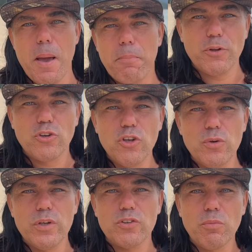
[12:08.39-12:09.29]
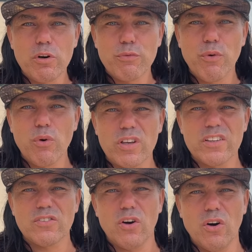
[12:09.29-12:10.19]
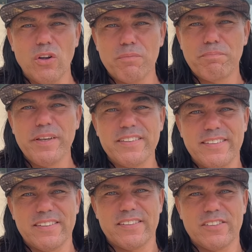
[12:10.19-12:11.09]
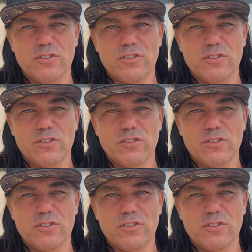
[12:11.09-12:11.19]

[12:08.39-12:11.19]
But Q is more focused on businesses,